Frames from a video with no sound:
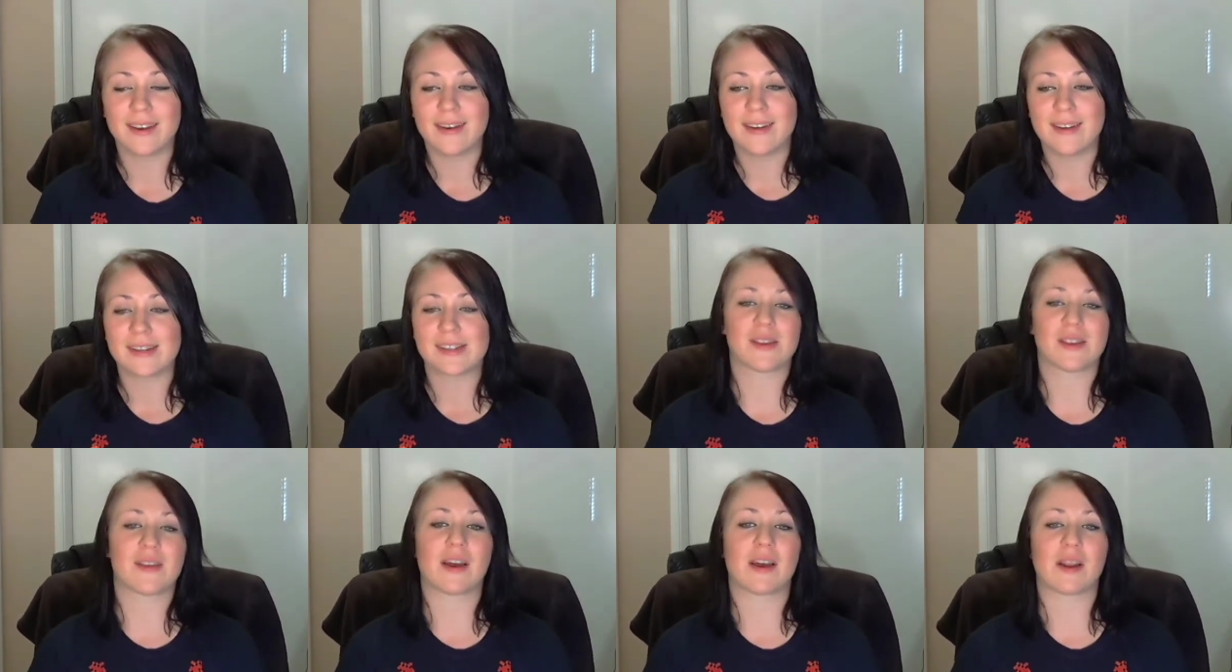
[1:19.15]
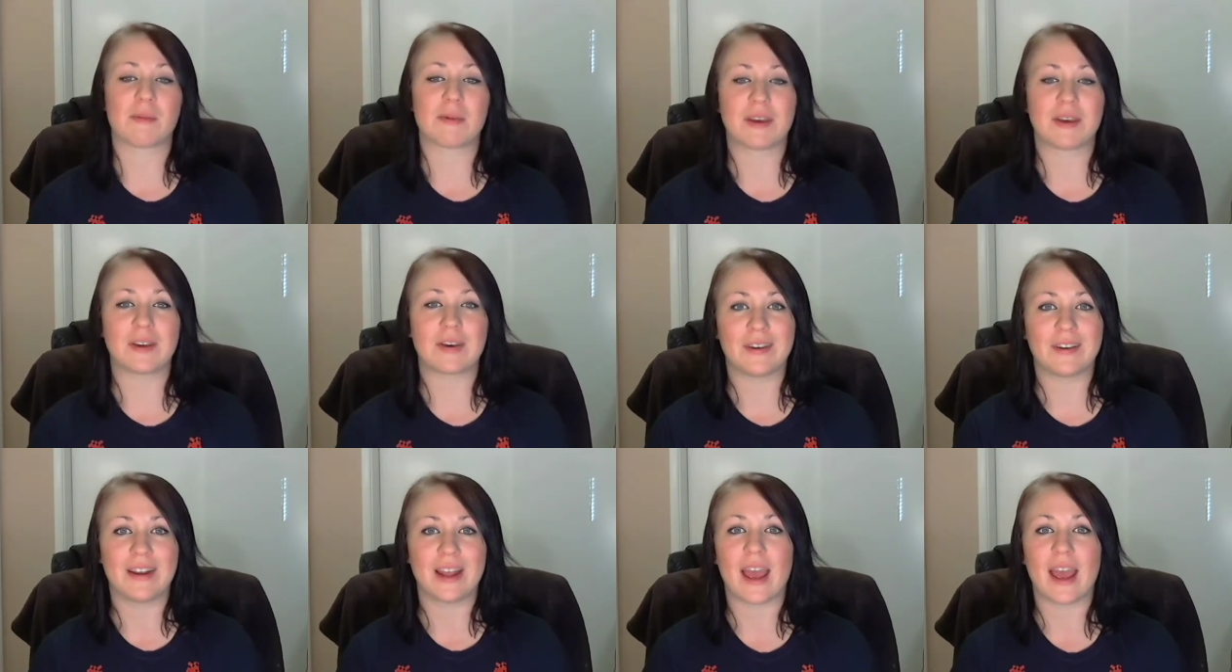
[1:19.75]
So that'll be
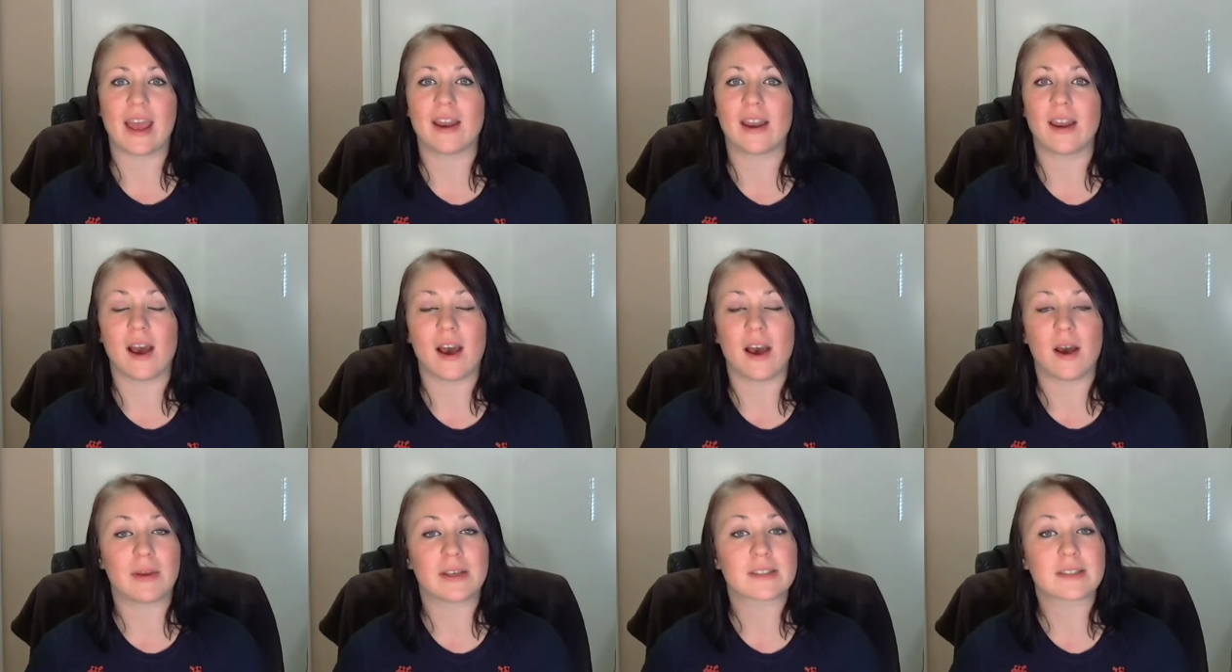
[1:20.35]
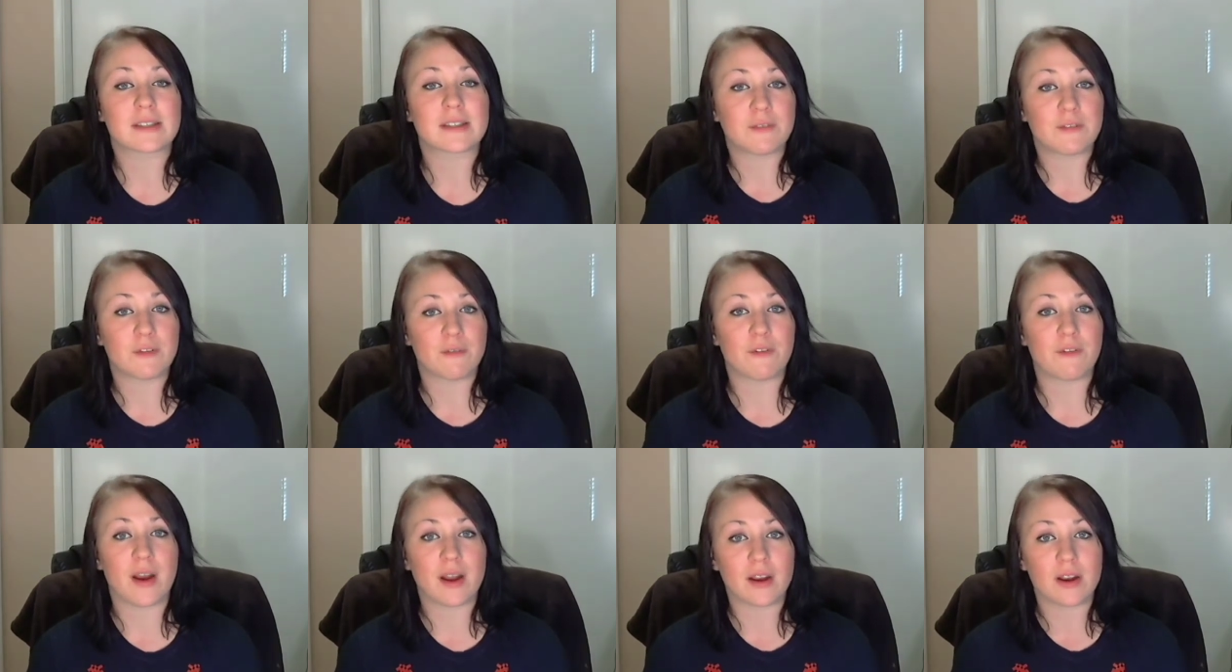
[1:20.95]
good, and uh, basically if you
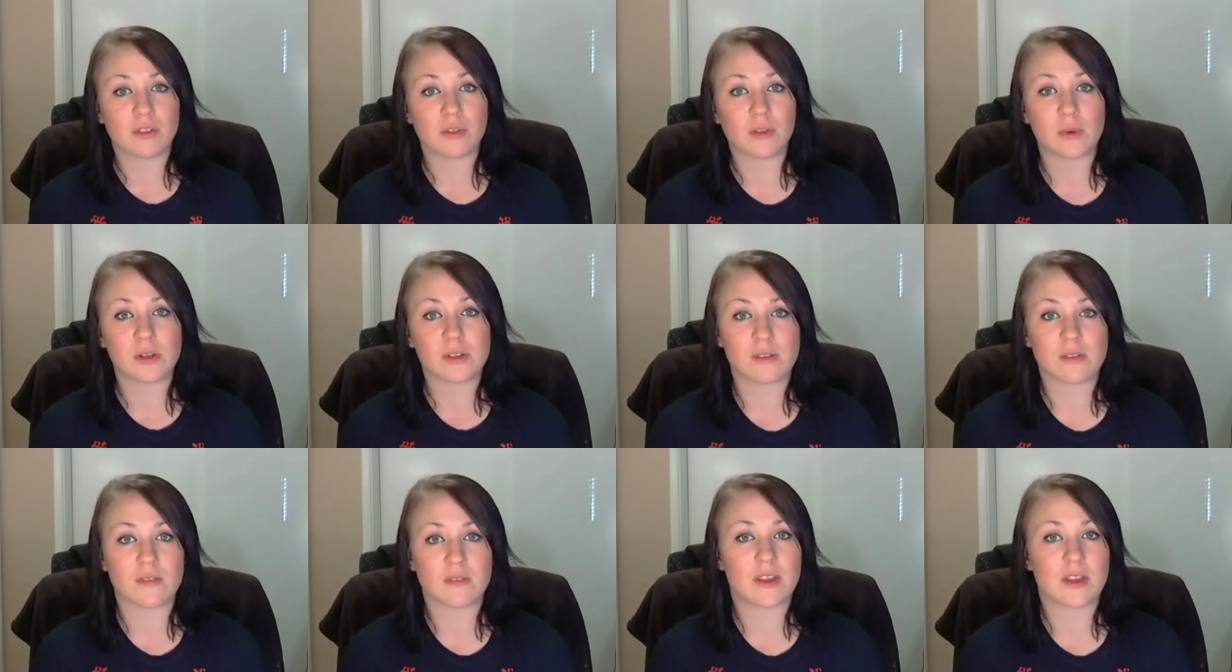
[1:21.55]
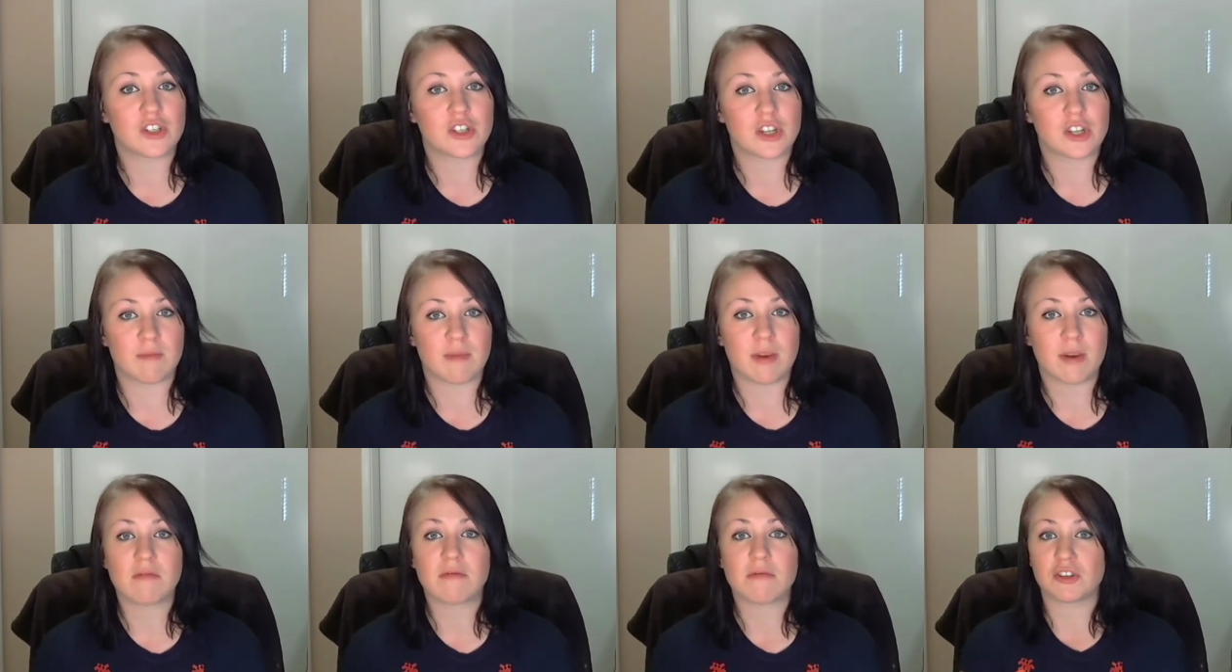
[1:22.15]
find all the ones on the
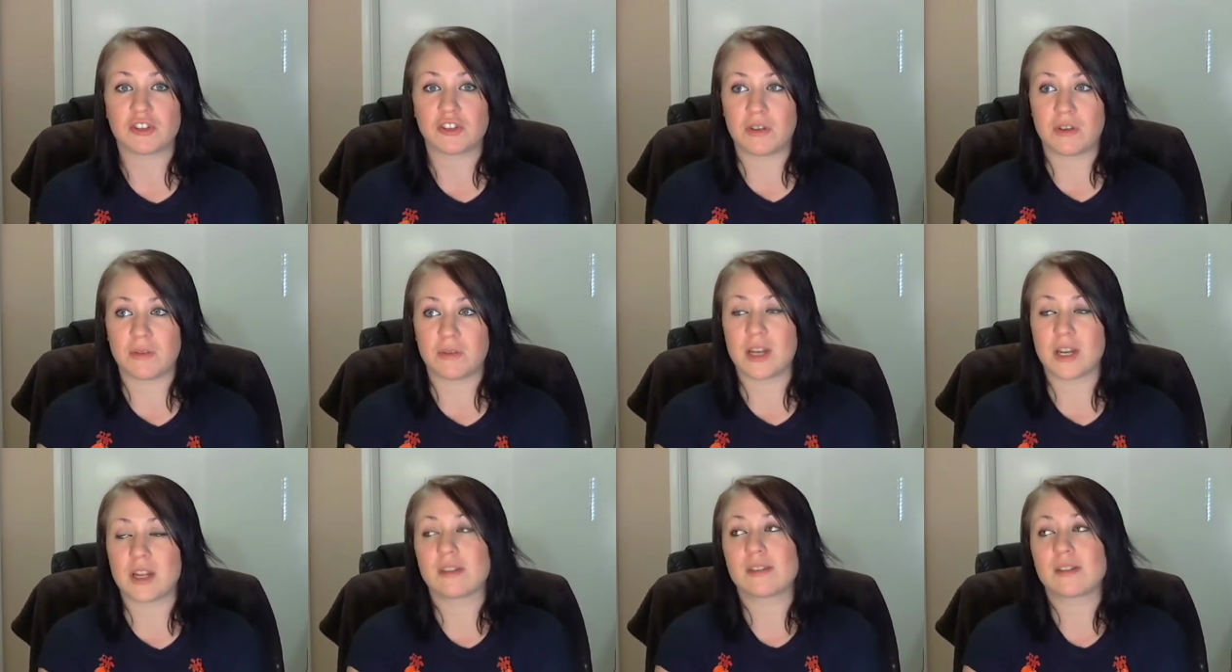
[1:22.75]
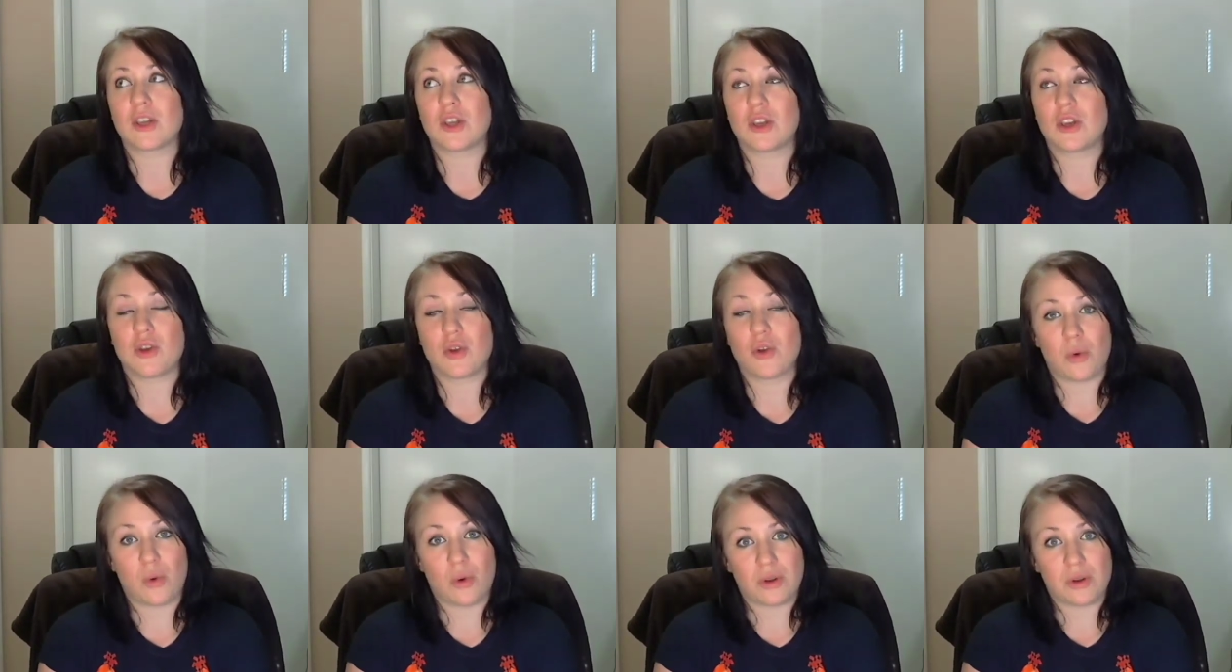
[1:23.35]
achievement, the achievement is
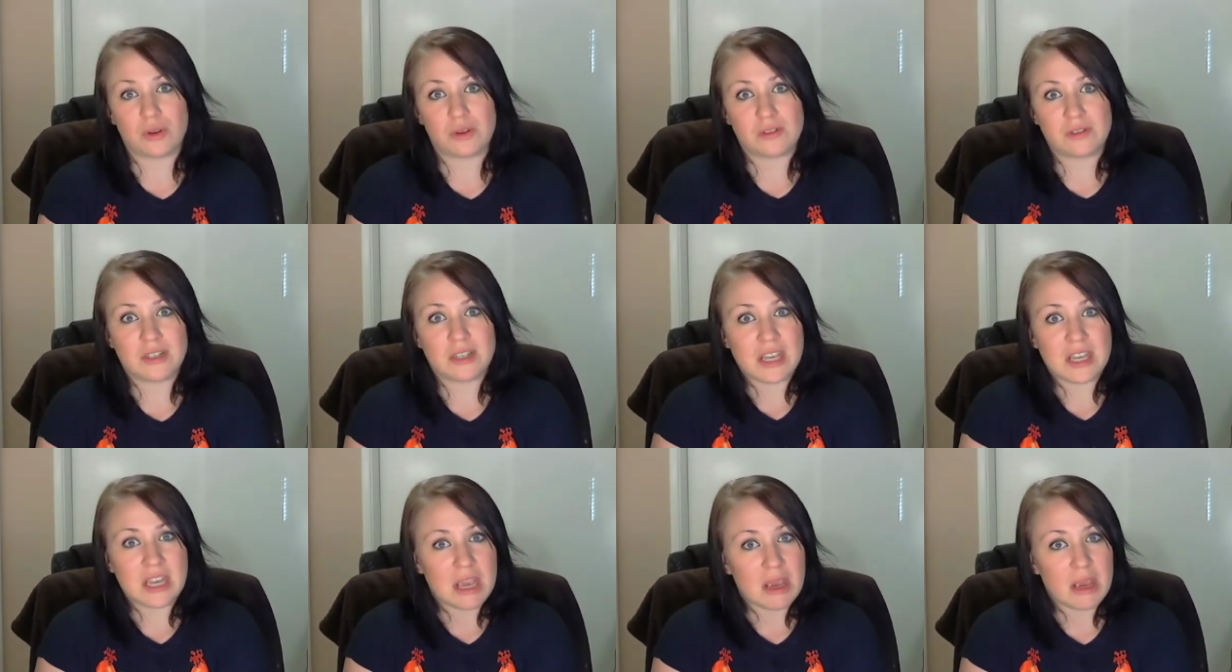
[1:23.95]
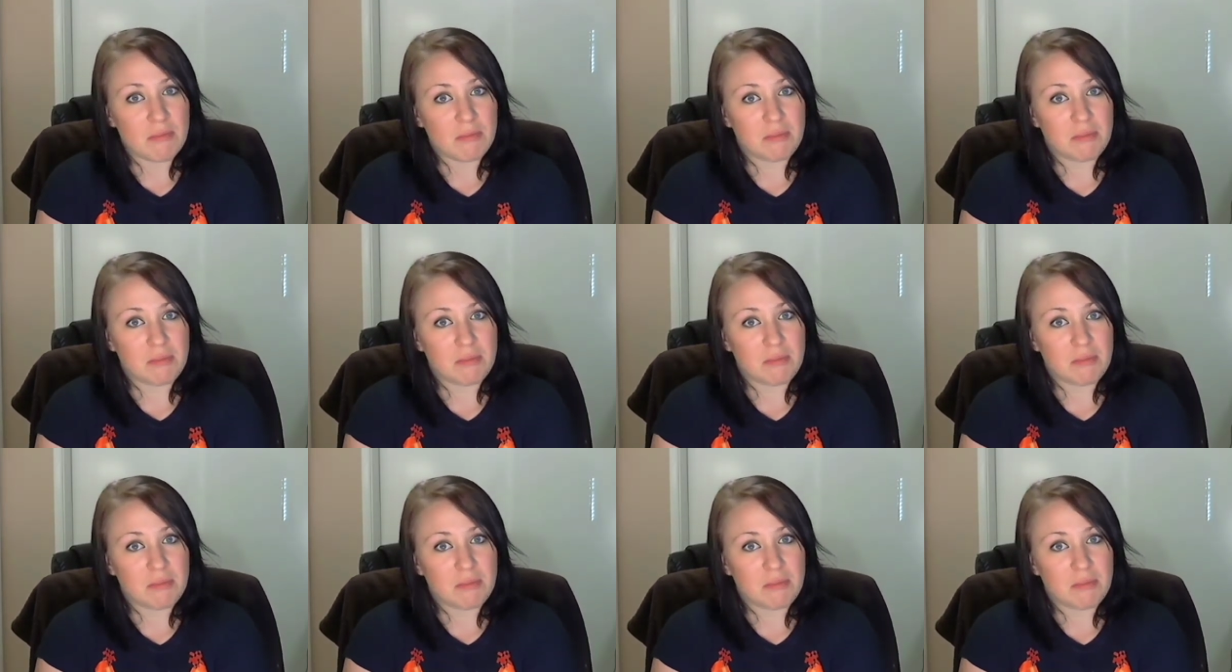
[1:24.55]
yours to keep.